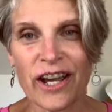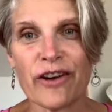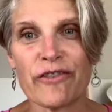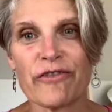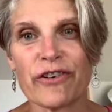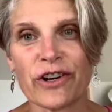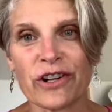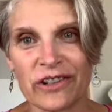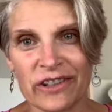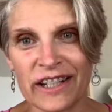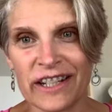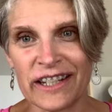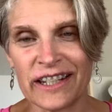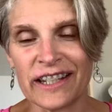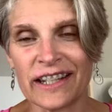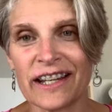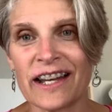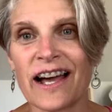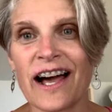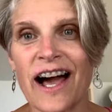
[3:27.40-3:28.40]
for
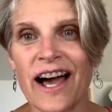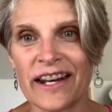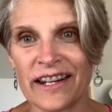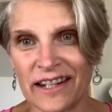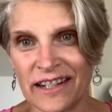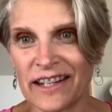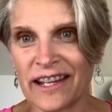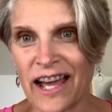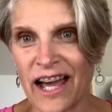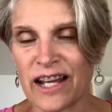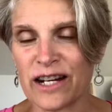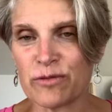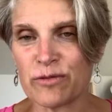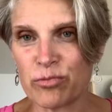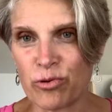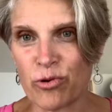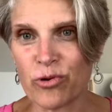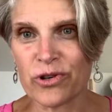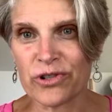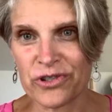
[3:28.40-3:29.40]
cleaning on any kind of
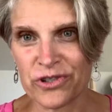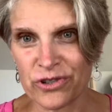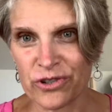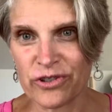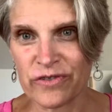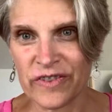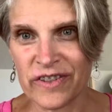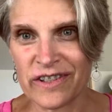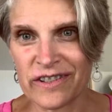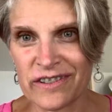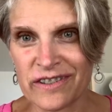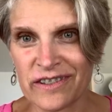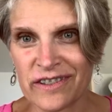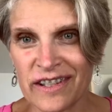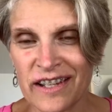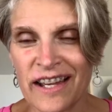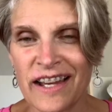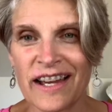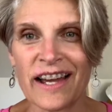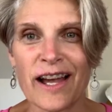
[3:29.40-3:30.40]
porous surface.
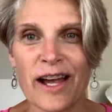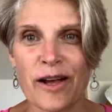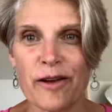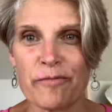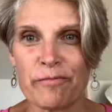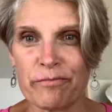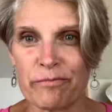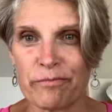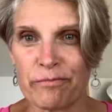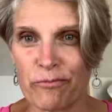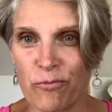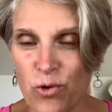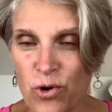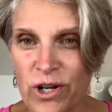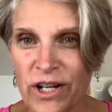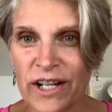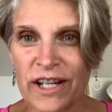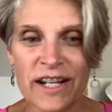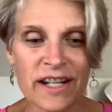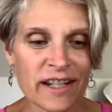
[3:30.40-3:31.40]

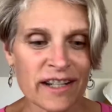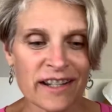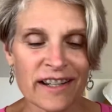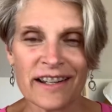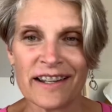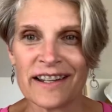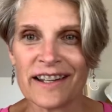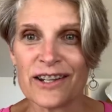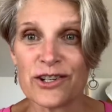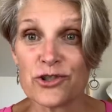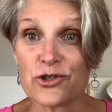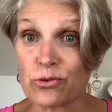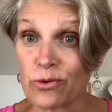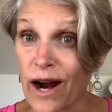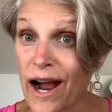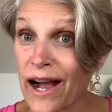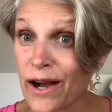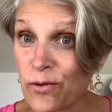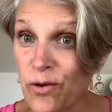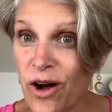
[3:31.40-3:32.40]
Wood,
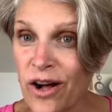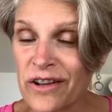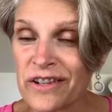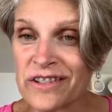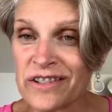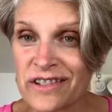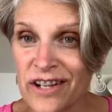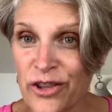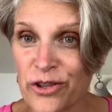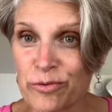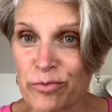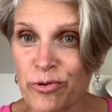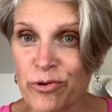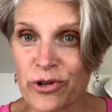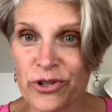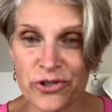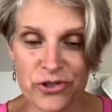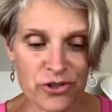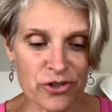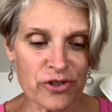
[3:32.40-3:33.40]
drywall is another
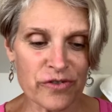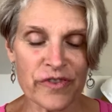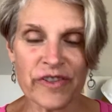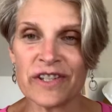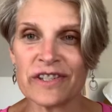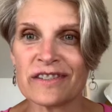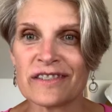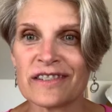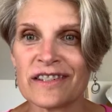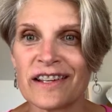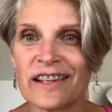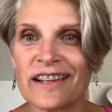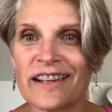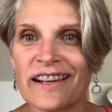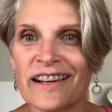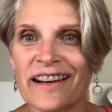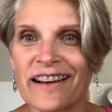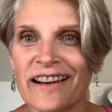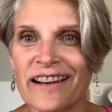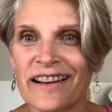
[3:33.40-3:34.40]
porous surface.
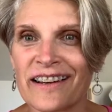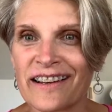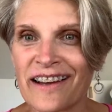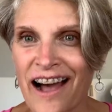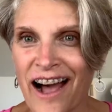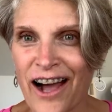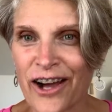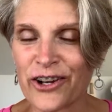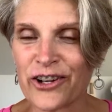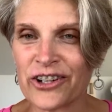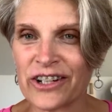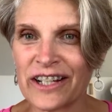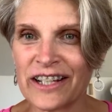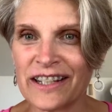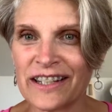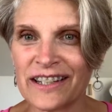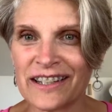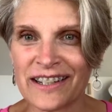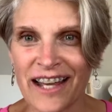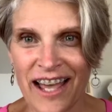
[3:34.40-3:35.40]

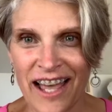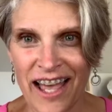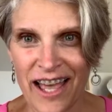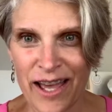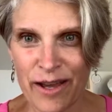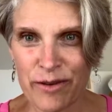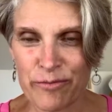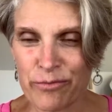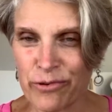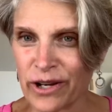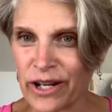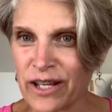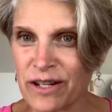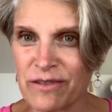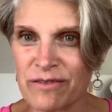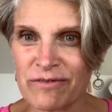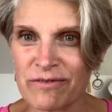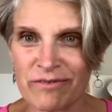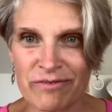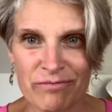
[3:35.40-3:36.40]
Concrete, brick
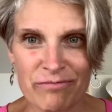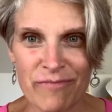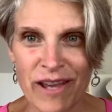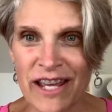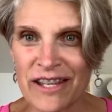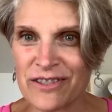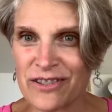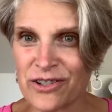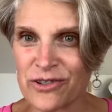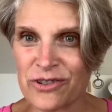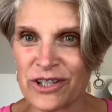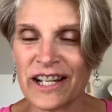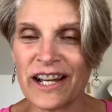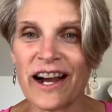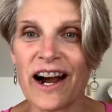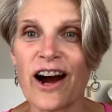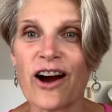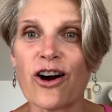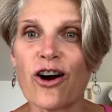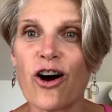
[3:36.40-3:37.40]
and
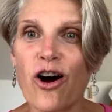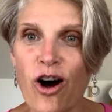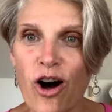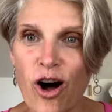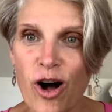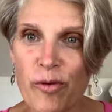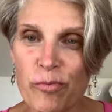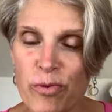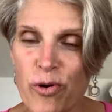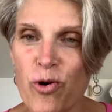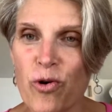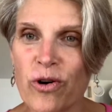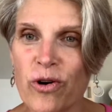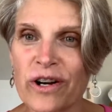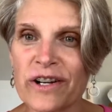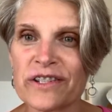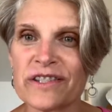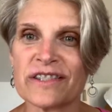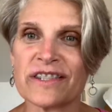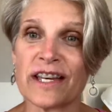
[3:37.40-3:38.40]
masonry are all
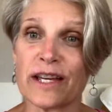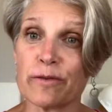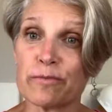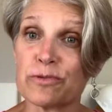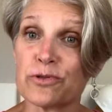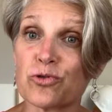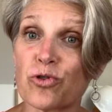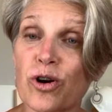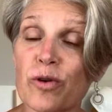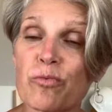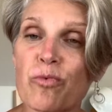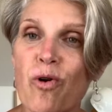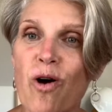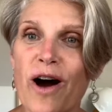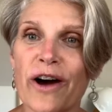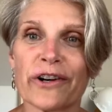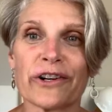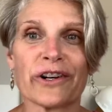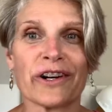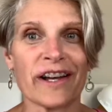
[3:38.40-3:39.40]
porous. They absorb
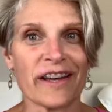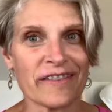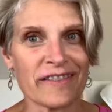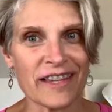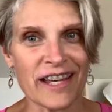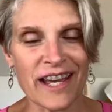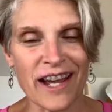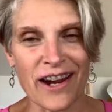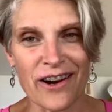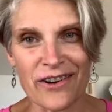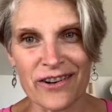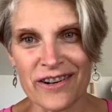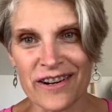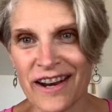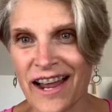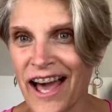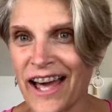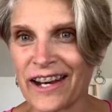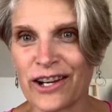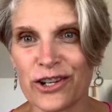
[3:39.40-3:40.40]
water, and they are
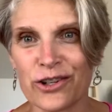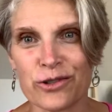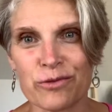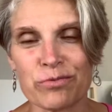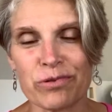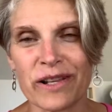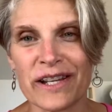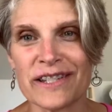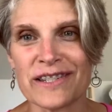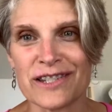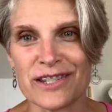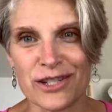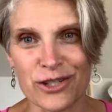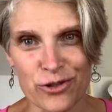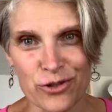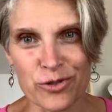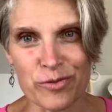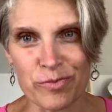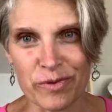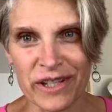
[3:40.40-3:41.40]
not a good place to
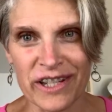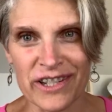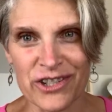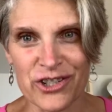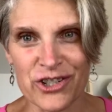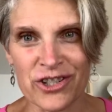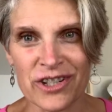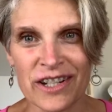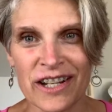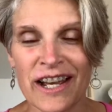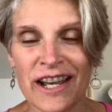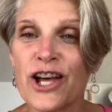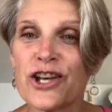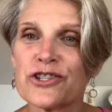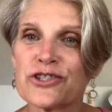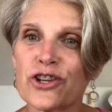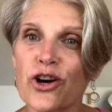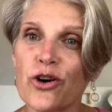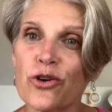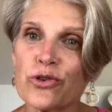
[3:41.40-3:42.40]
use bleach.
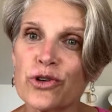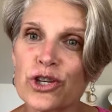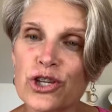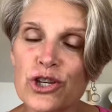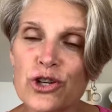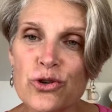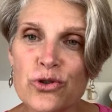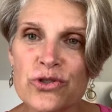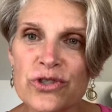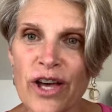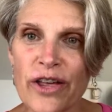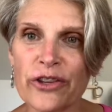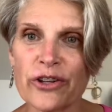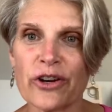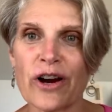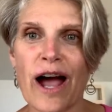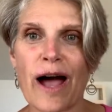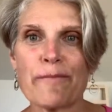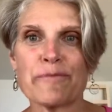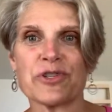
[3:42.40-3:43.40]
So use
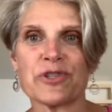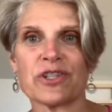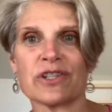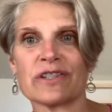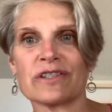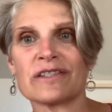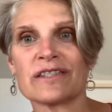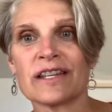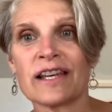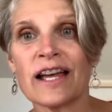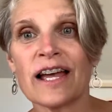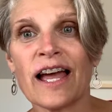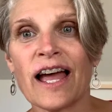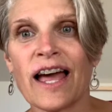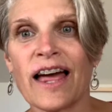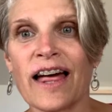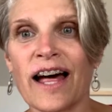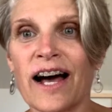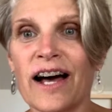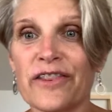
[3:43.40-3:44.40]
other options.
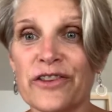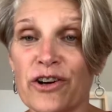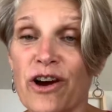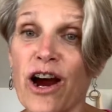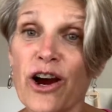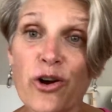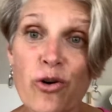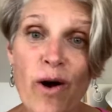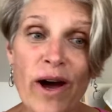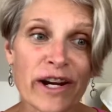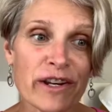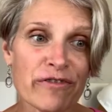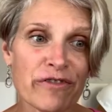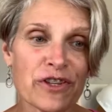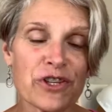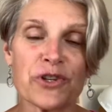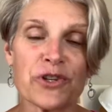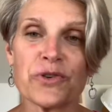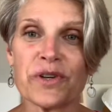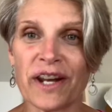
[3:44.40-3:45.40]
There are quite a
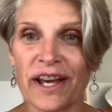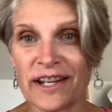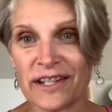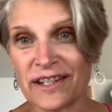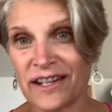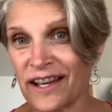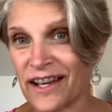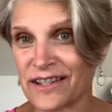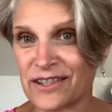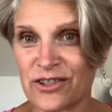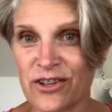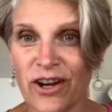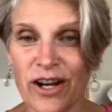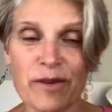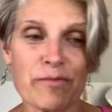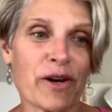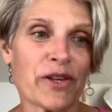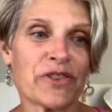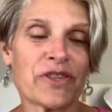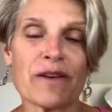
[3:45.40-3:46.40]
few, and I talk
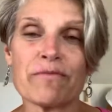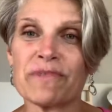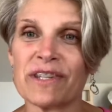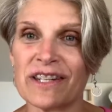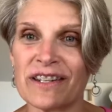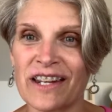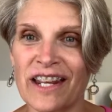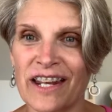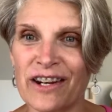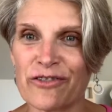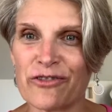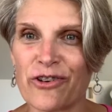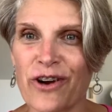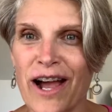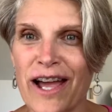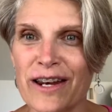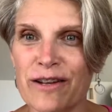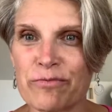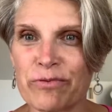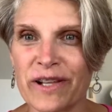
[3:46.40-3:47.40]
about them in a
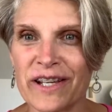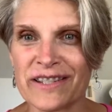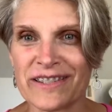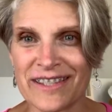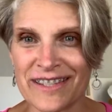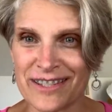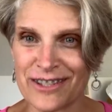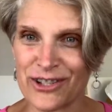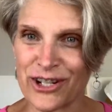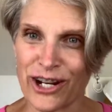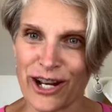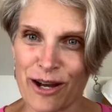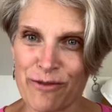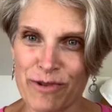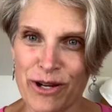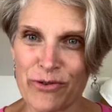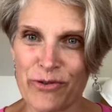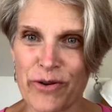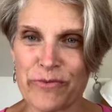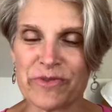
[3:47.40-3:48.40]
variety of places. Check out
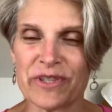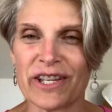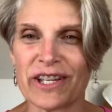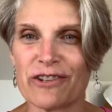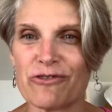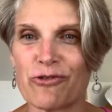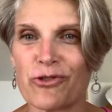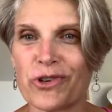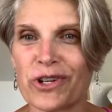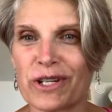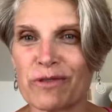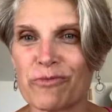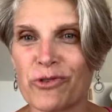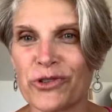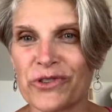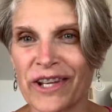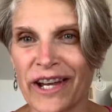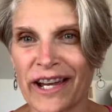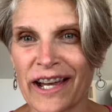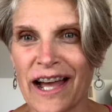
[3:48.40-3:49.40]
my website,
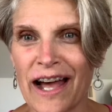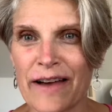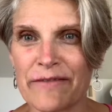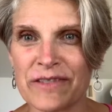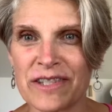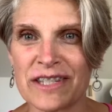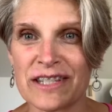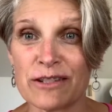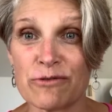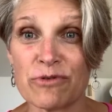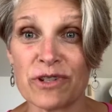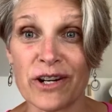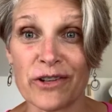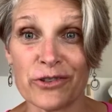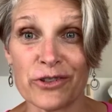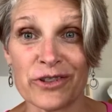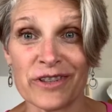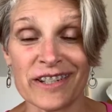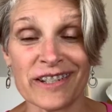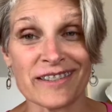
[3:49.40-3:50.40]
avoidingmold.com, to see what
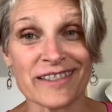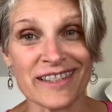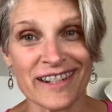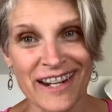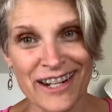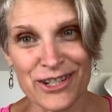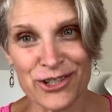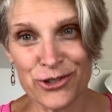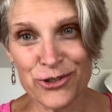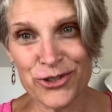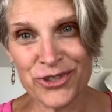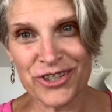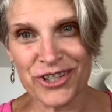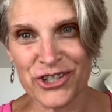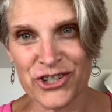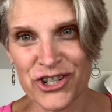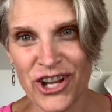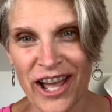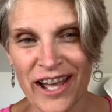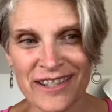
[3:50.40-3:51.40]
other things that I do
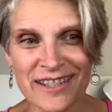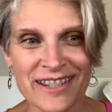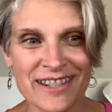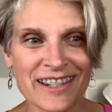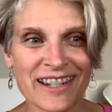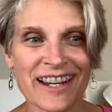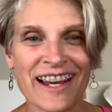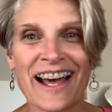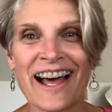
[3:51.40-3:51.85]
suggest.